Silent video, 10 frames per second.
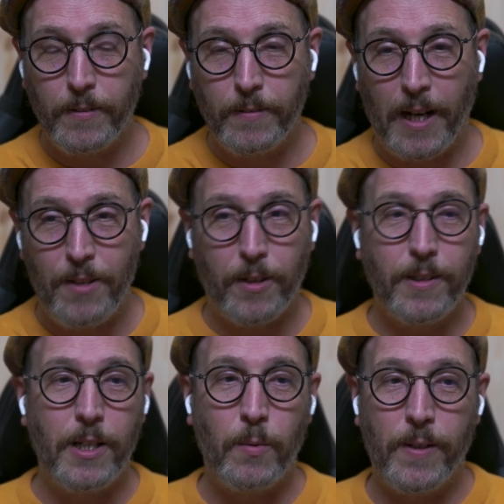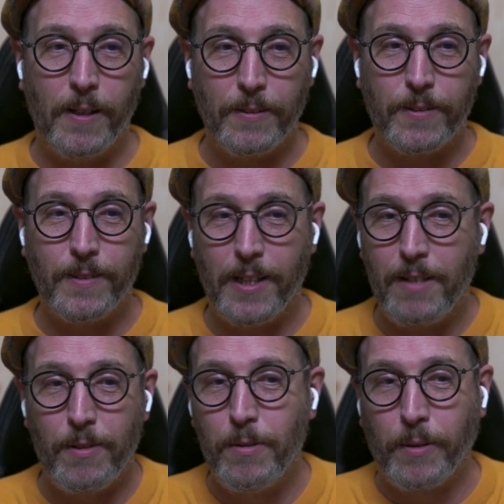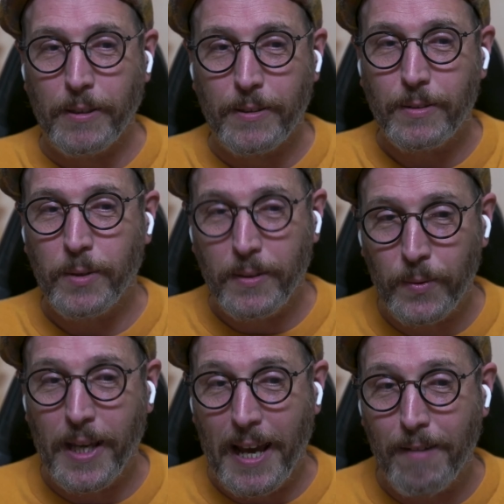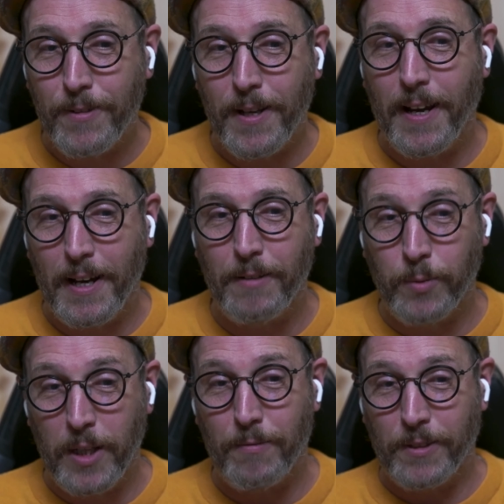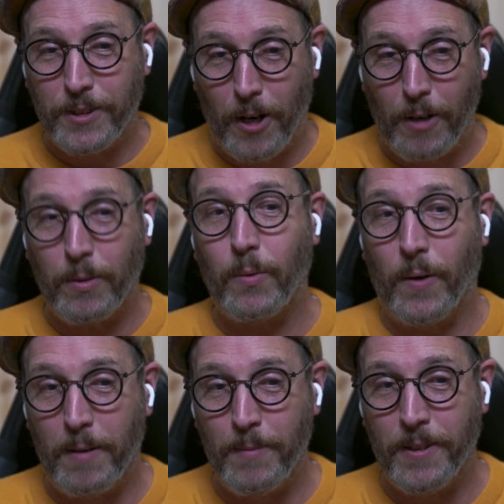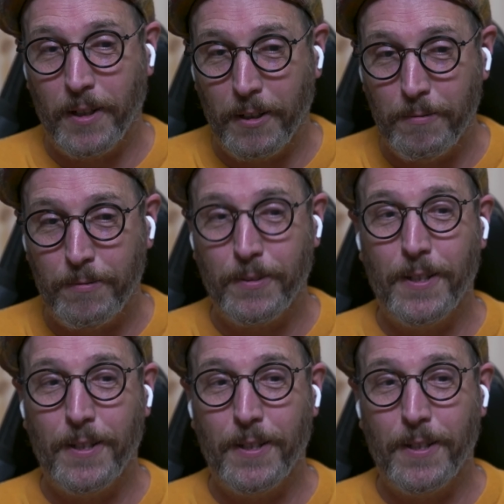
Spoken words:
neither can anyone else, not even Lucas. We have this hard requirement of